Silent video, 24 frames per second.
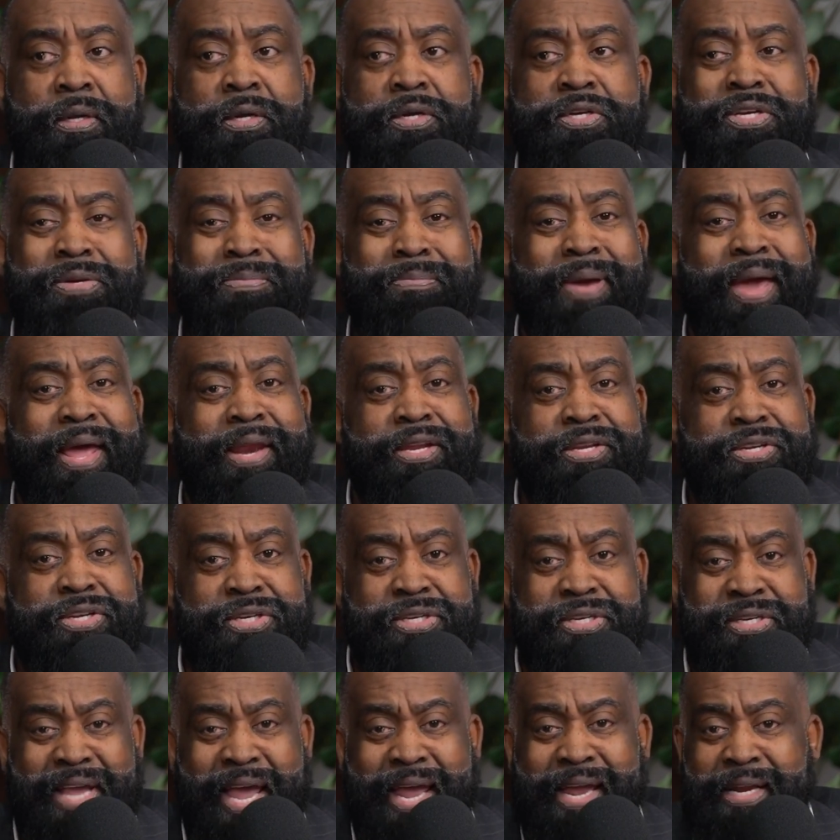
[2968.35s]
She
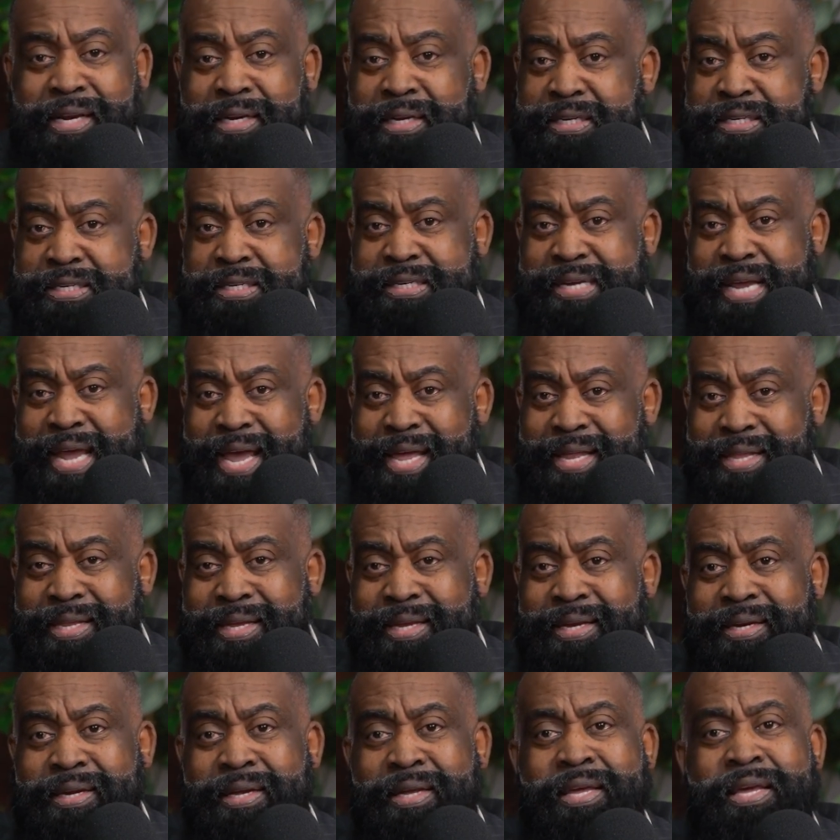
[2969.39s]
manages A-list
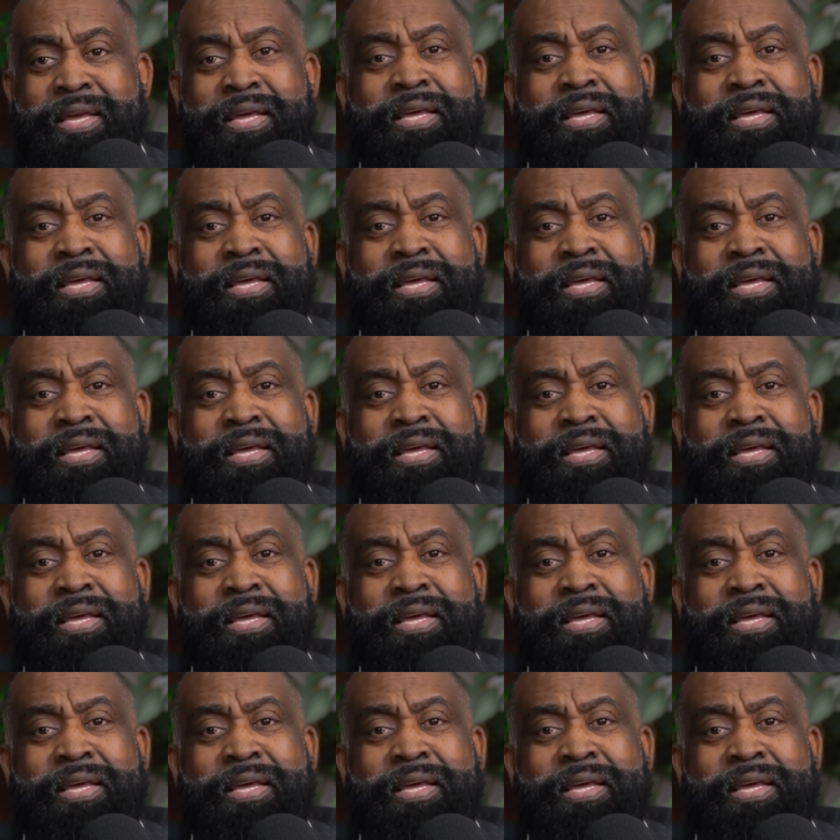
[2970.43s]
talent.